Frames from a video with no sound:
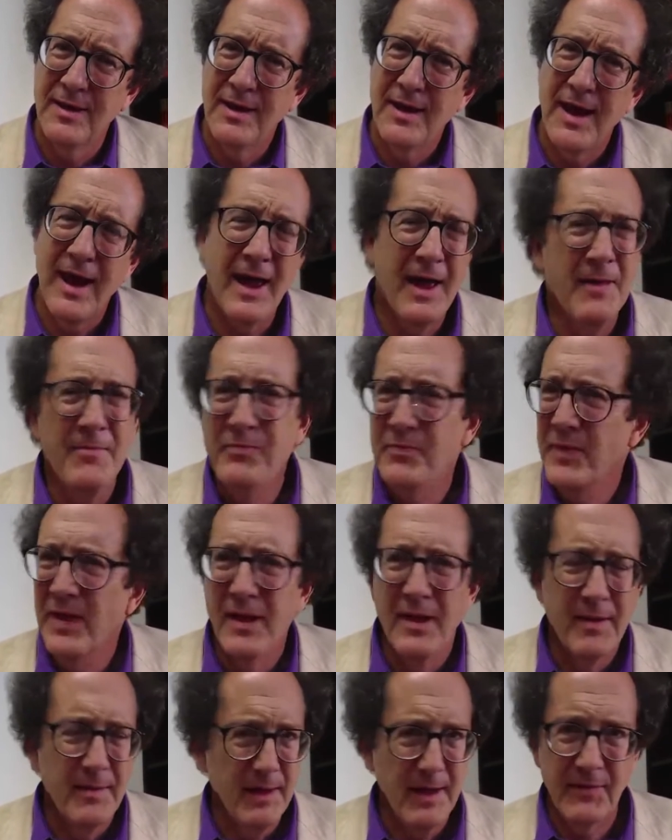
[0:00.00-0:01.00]
And
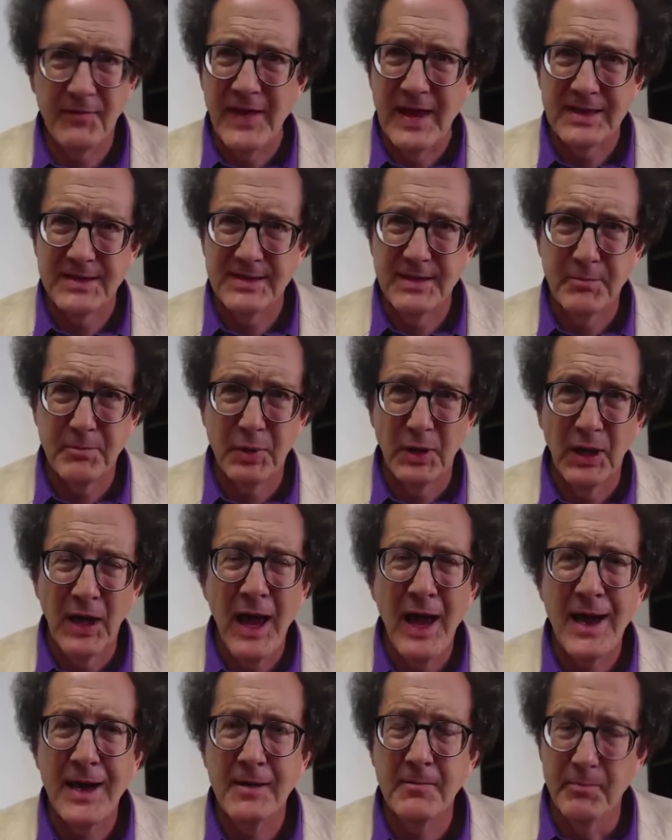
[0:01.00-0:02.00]
if that's
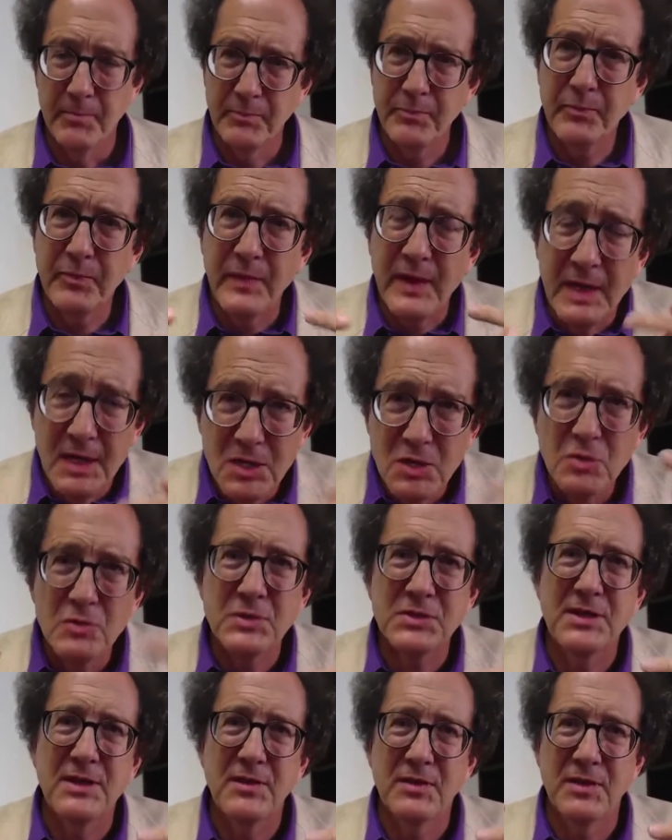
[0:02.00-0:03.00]
impolite, then
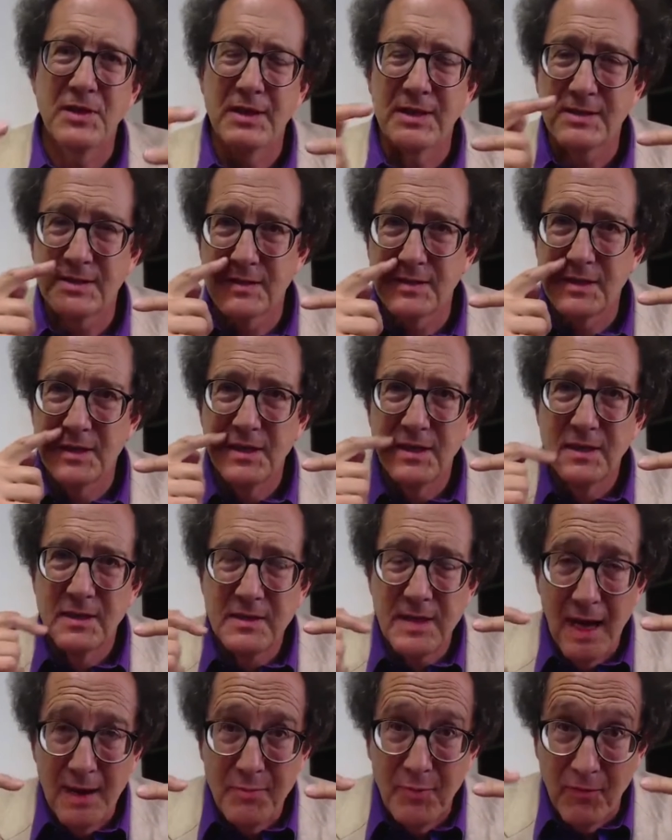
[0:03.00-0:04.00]
using this
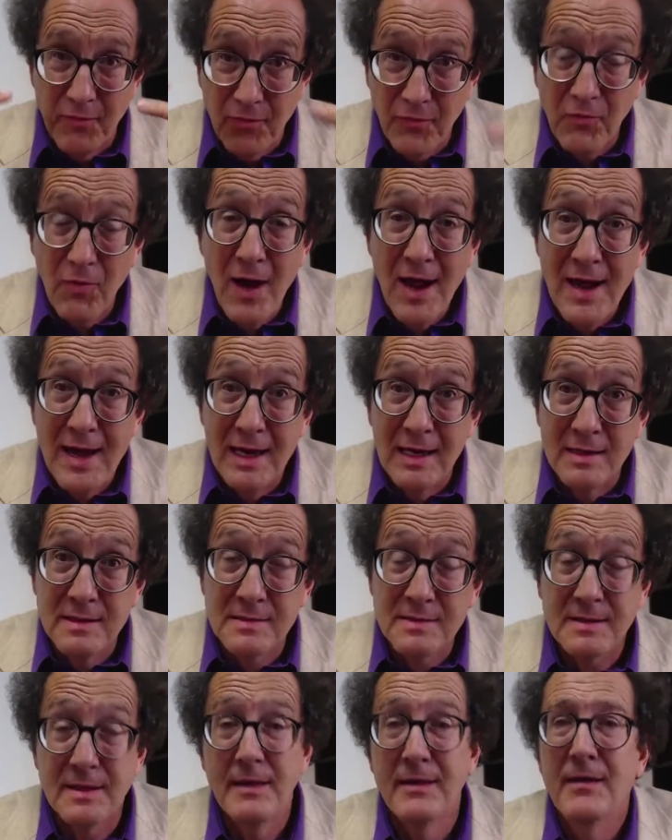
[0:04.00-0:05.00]
type of
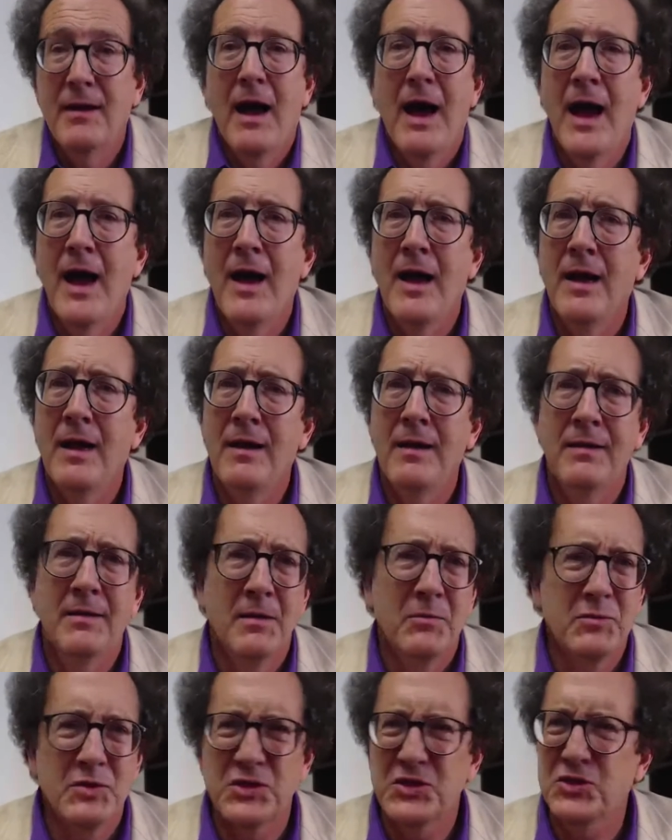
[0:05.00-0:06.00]
phrase, I am
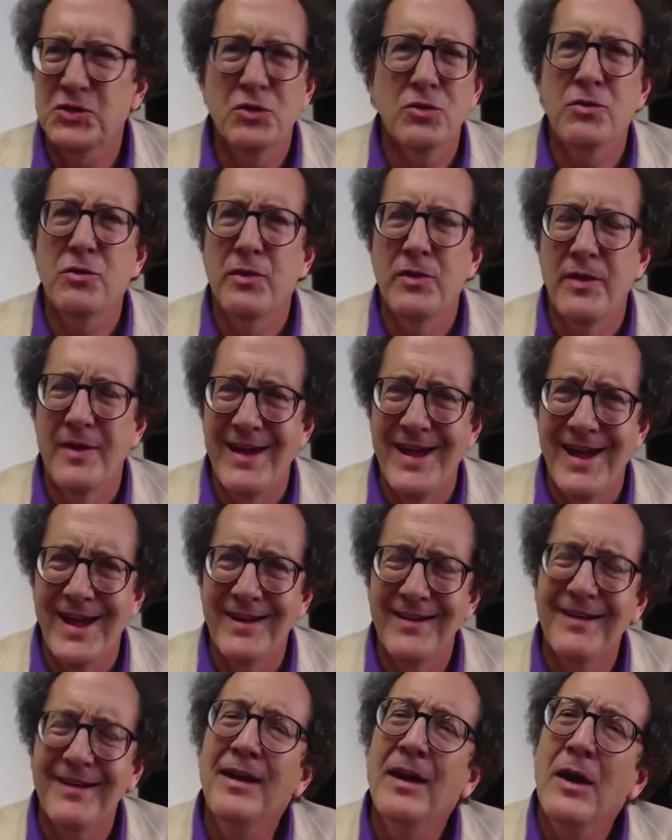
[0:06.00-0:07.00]
certain that,
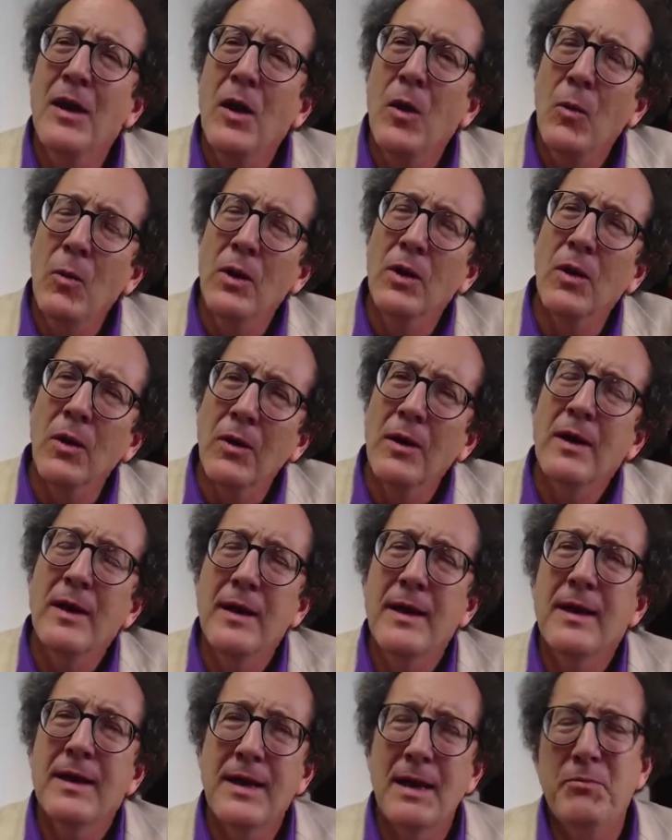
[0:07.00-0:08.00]
will
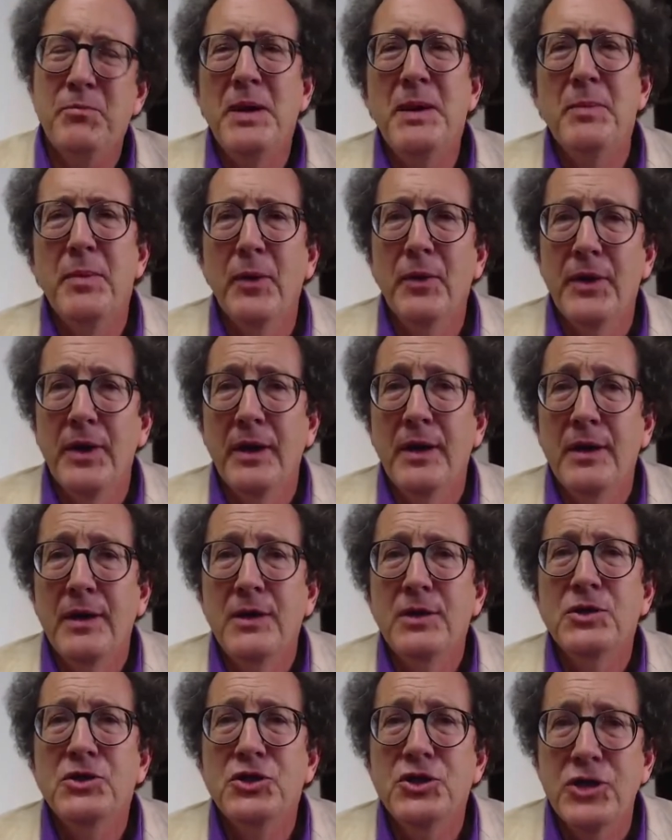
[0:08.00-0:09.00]
get people to
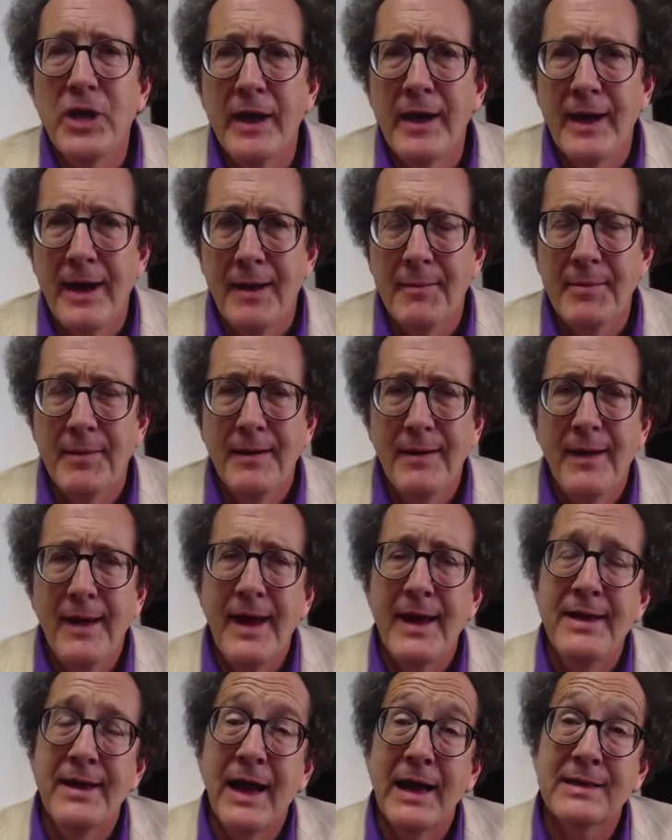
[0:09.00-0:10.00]
shut up
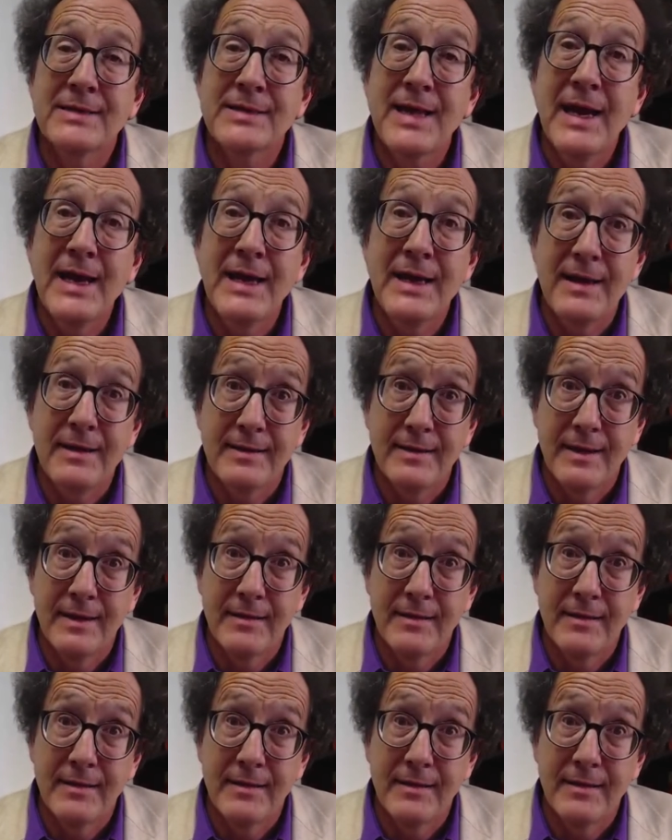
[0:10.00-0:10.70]
and not say anything.